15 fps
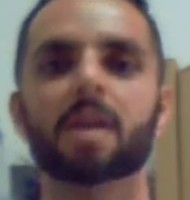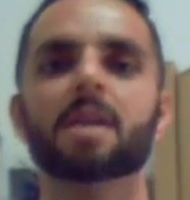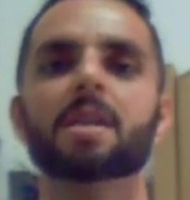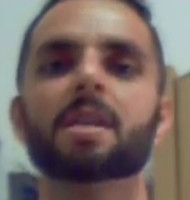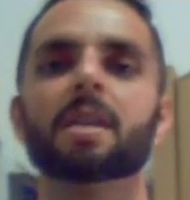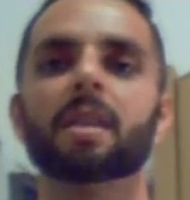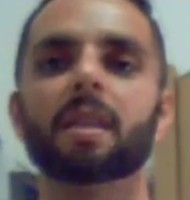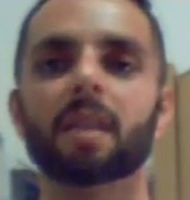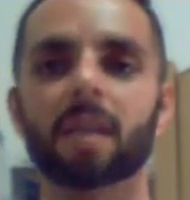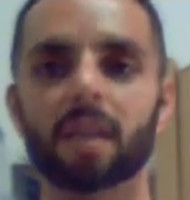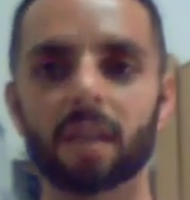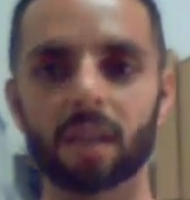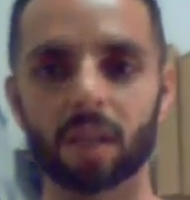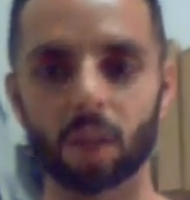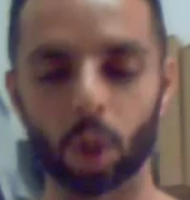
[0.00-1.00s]

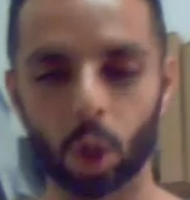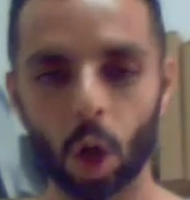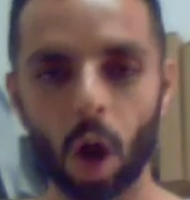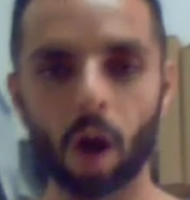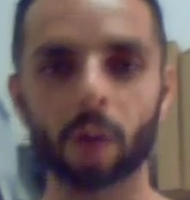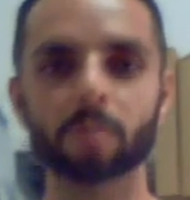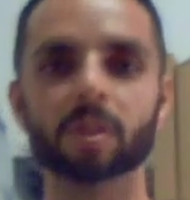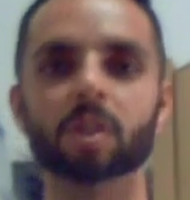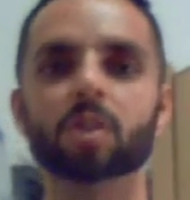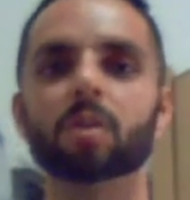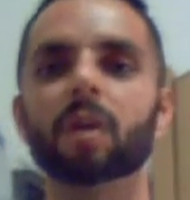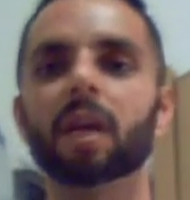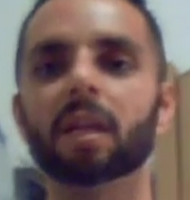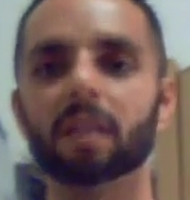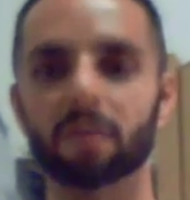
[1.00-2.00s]
the carbs that you
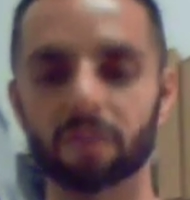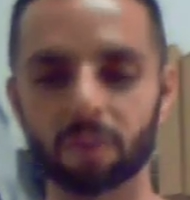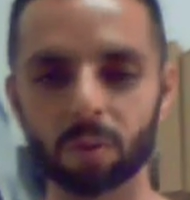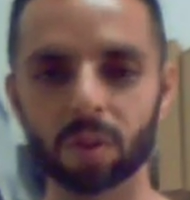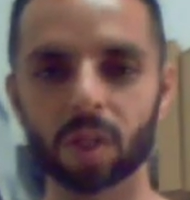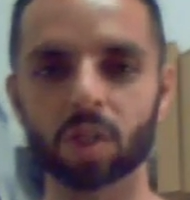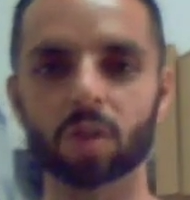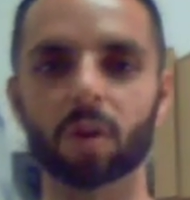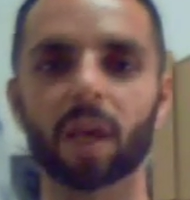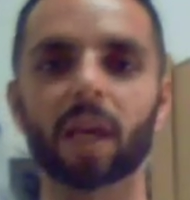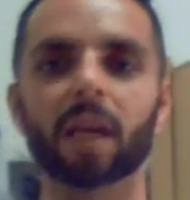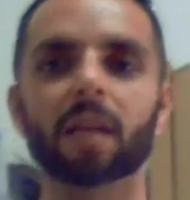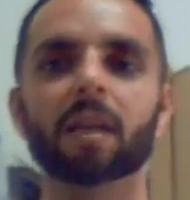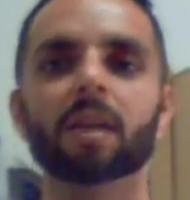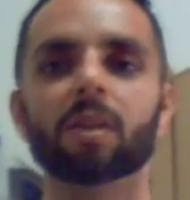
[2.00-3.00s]
ate, the food that you
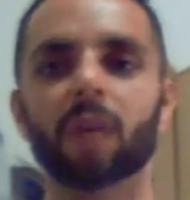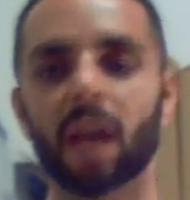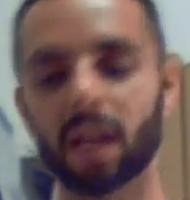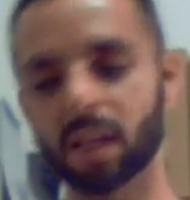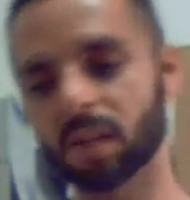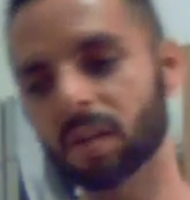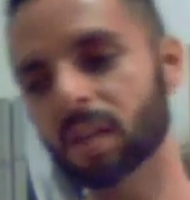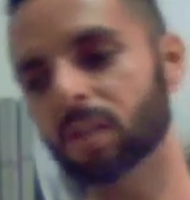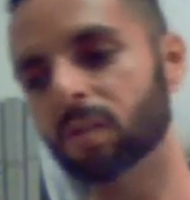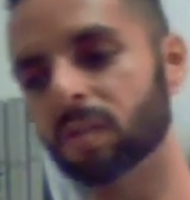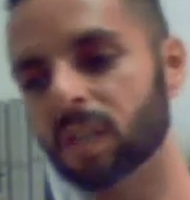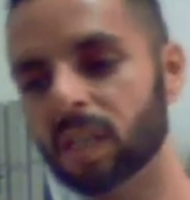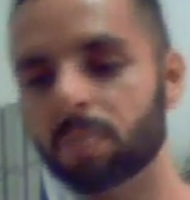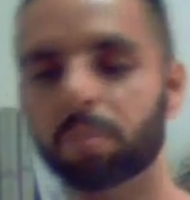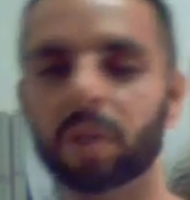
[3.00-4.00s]
ate. You need to
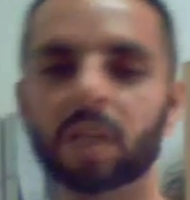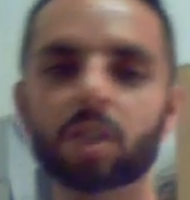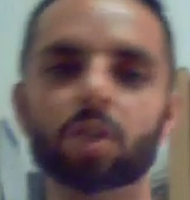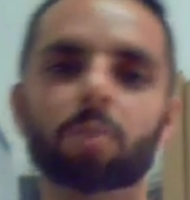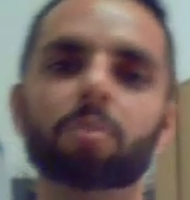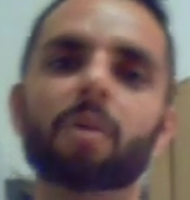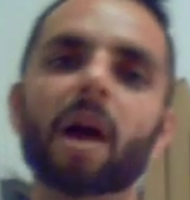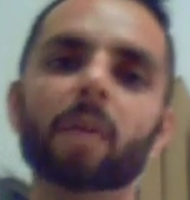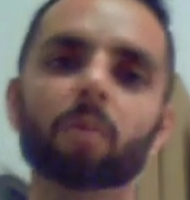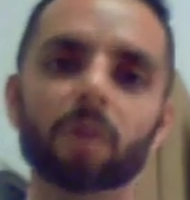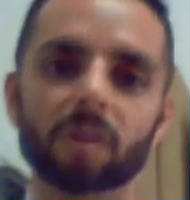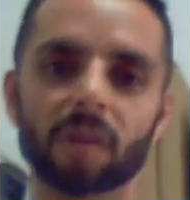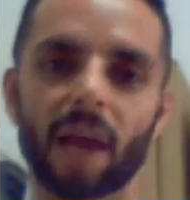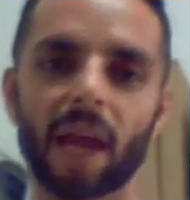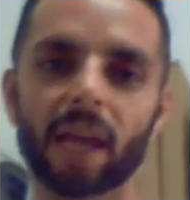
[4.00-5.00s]
deplete your primary
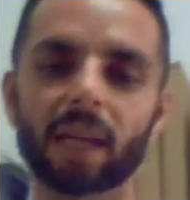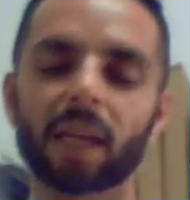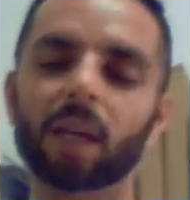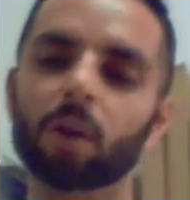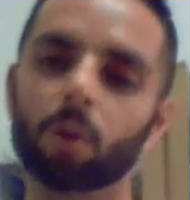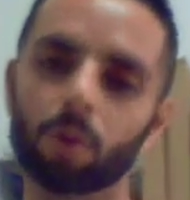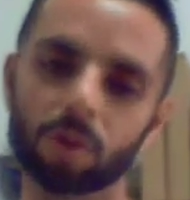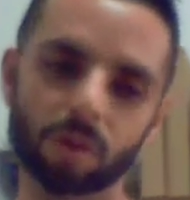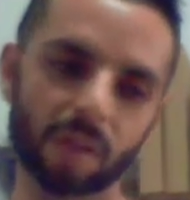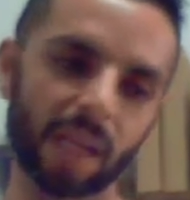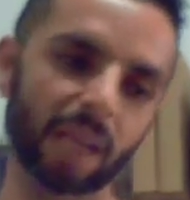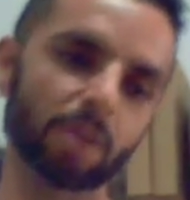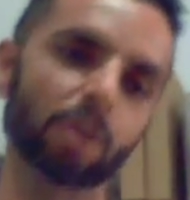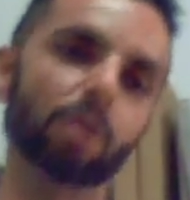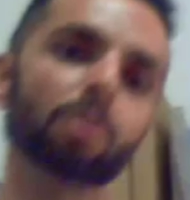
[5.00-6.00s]
tank in order to get
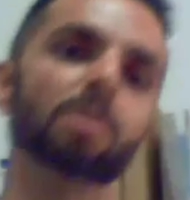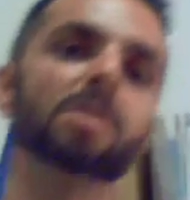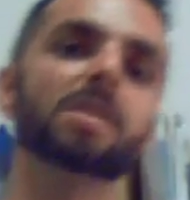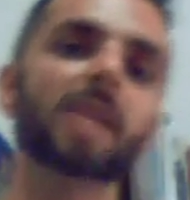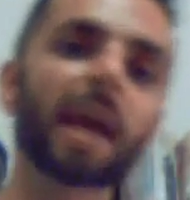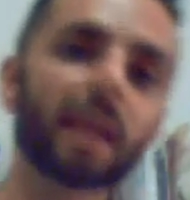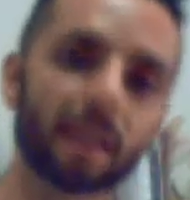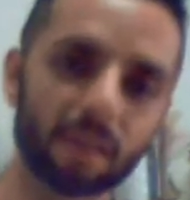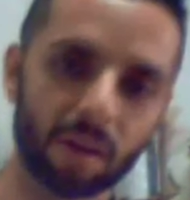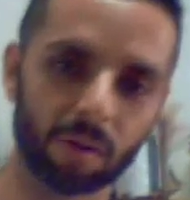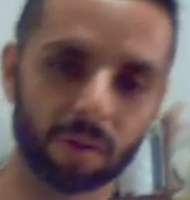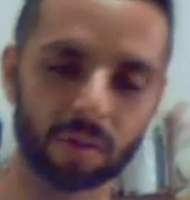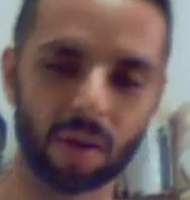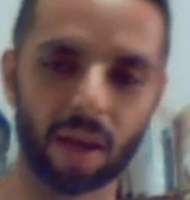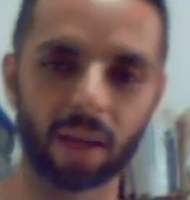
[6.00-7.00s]
to your secondary
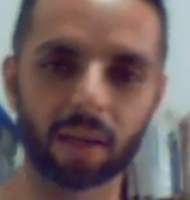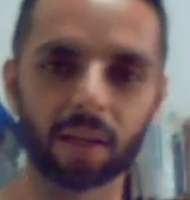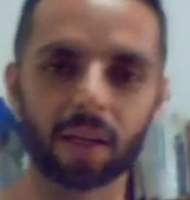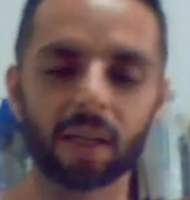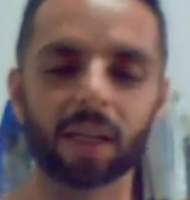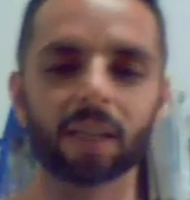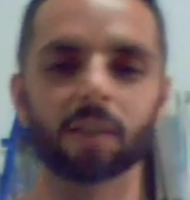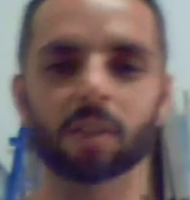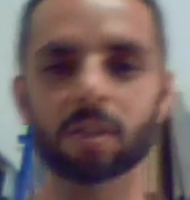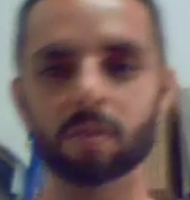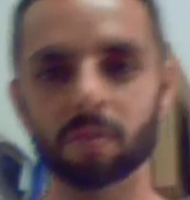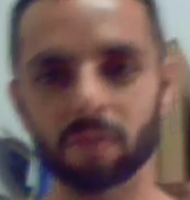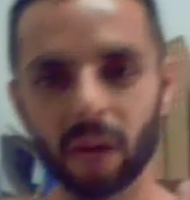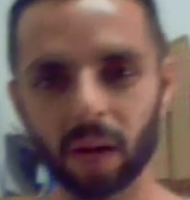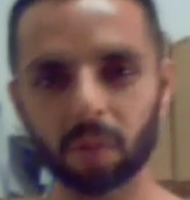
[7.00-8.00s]
tank. This is a
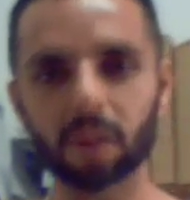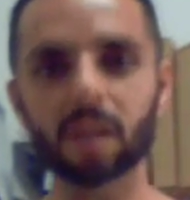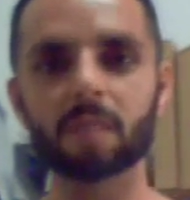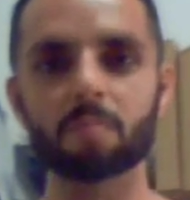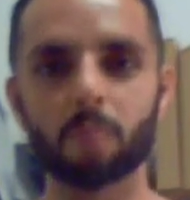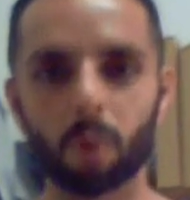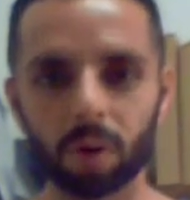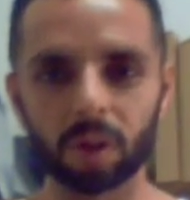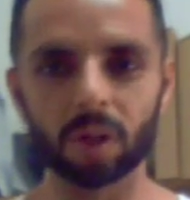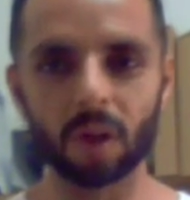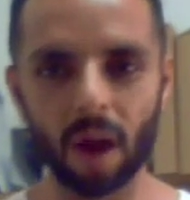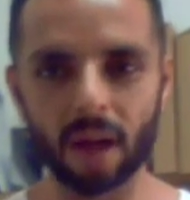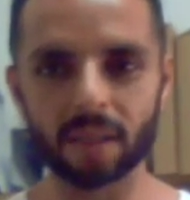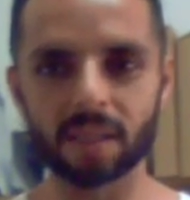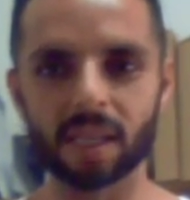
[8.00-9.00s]
very important
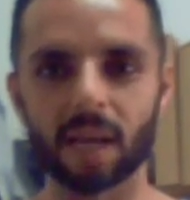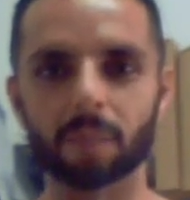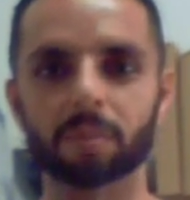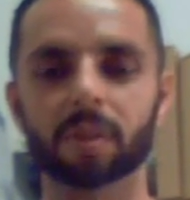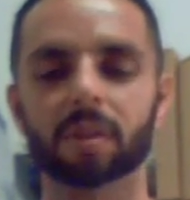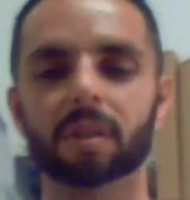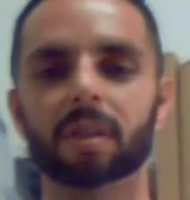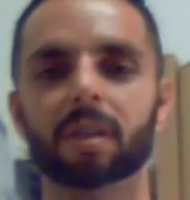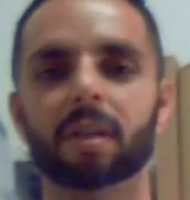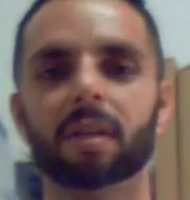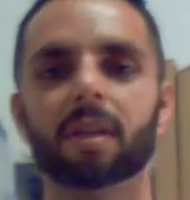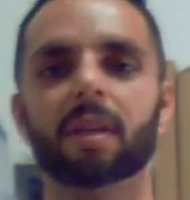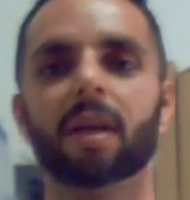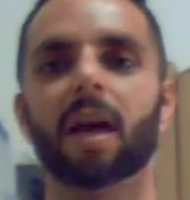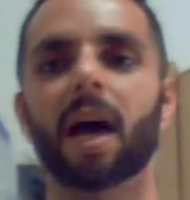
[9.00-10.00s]
concept.
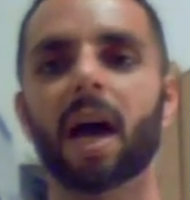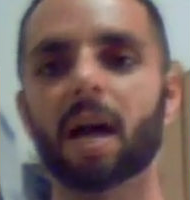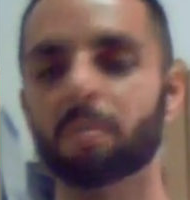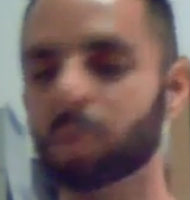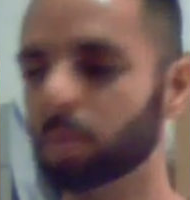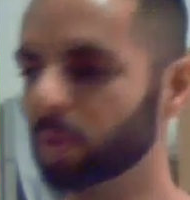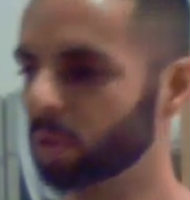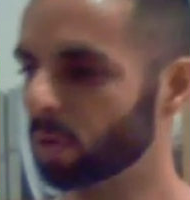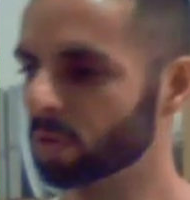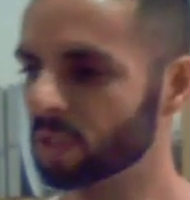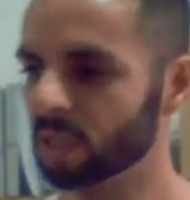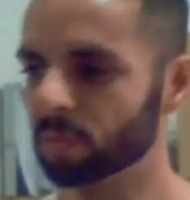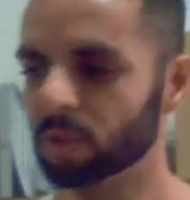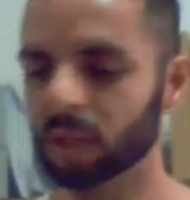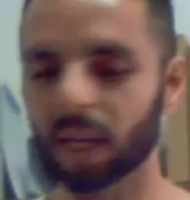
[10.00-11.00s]
People don't seem
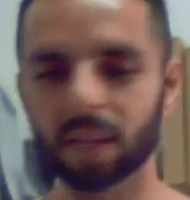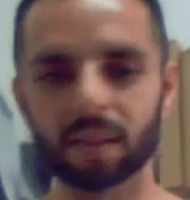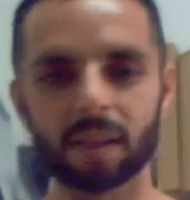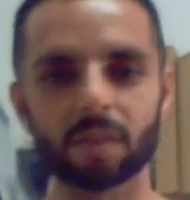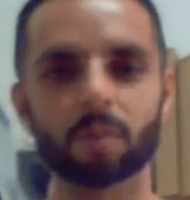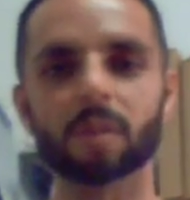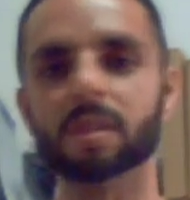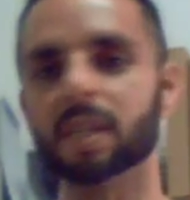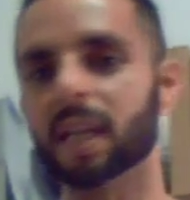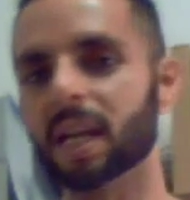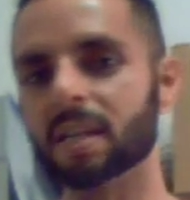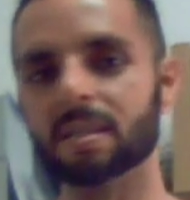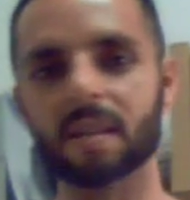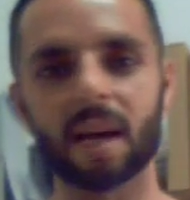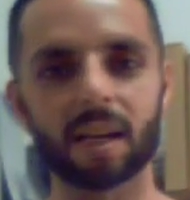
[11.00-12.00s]
to get this. Once again, it's
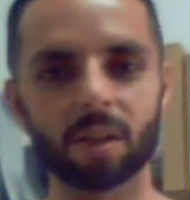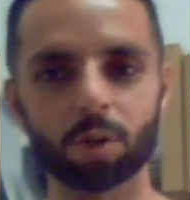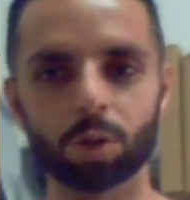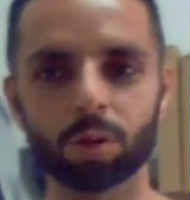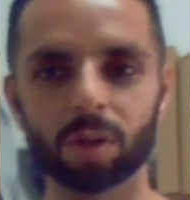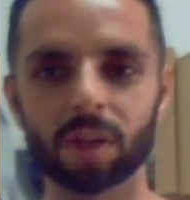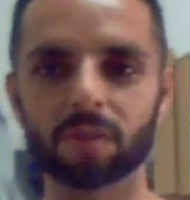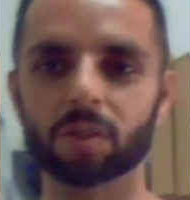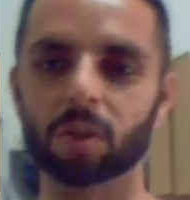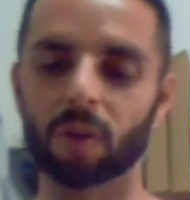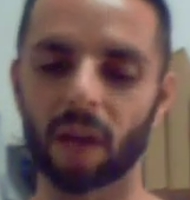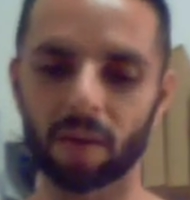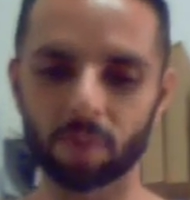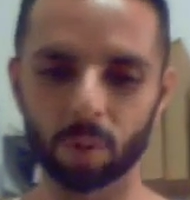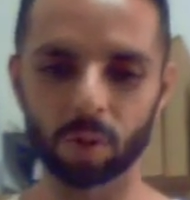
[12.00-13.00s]
not intuitive, so you
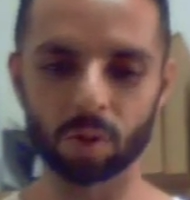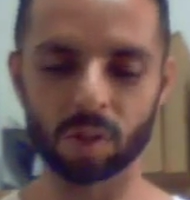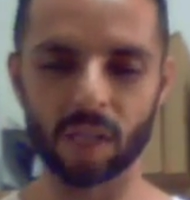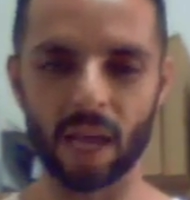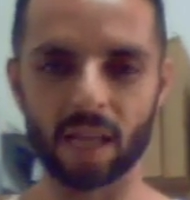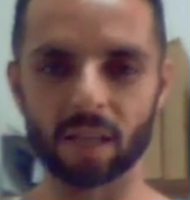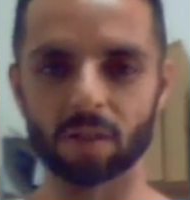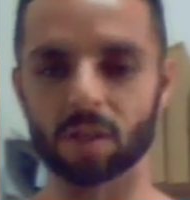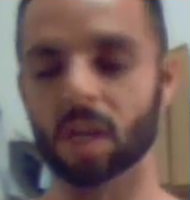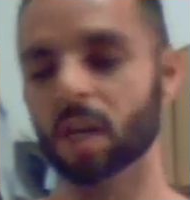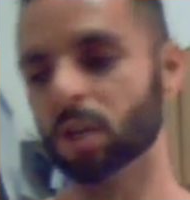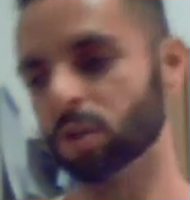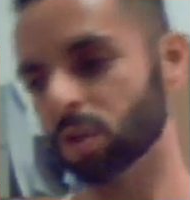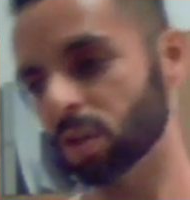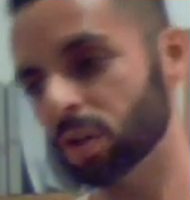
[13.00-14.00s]
have to understand this.
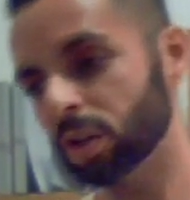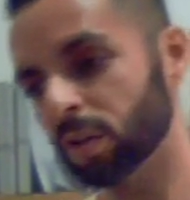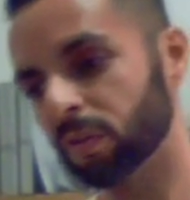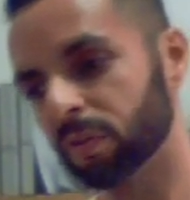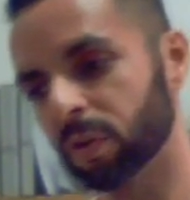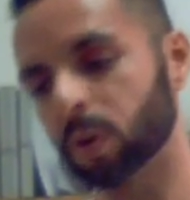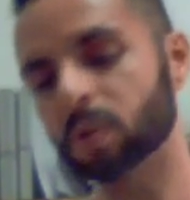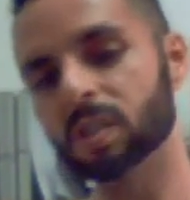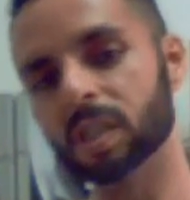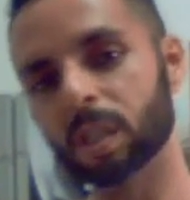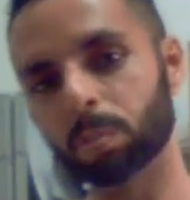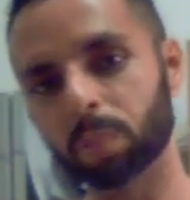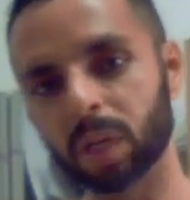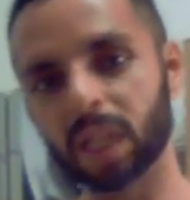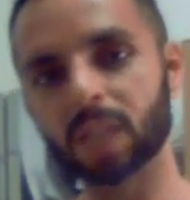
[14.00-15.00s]
So you need to first
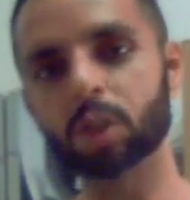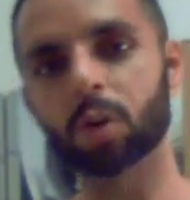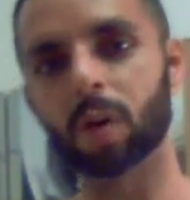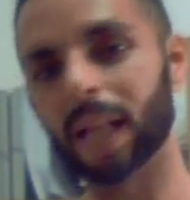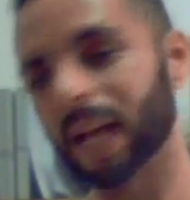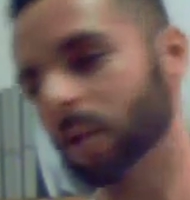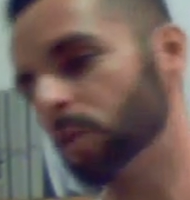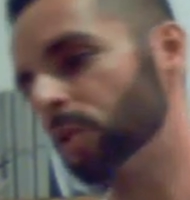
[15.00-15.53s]
deplete your glycogen